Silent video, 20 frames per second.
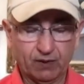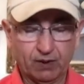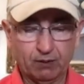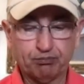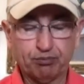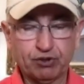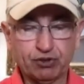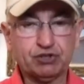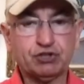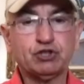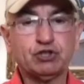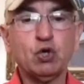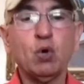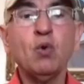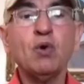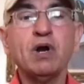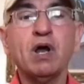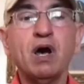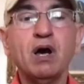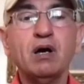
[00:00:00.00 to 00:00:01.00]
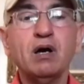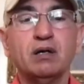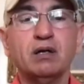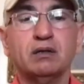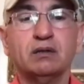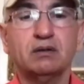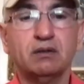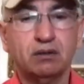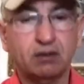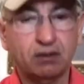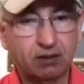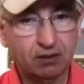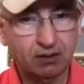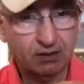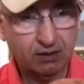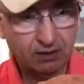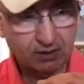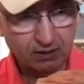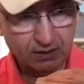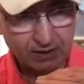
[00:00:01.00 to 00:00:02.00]
persona
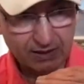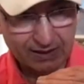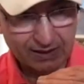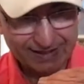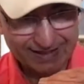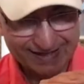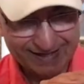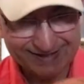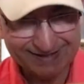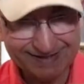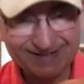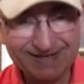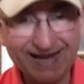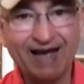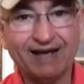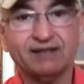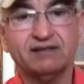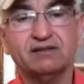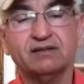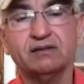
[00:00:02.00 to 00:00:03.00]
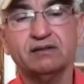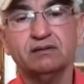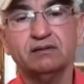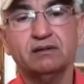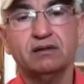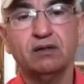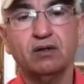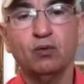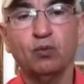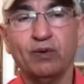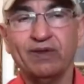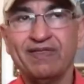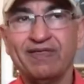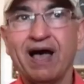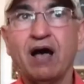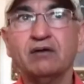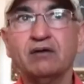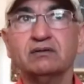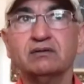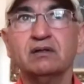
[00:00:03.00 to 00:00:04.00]
intact
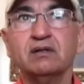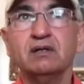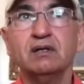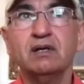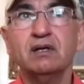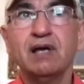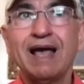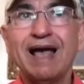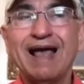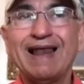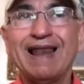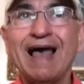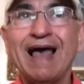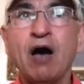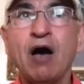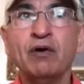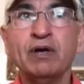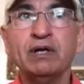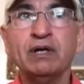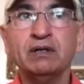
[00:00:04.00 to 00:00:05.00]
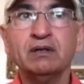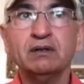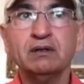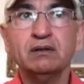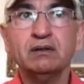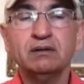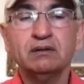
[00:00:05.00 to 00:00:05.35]
without allowing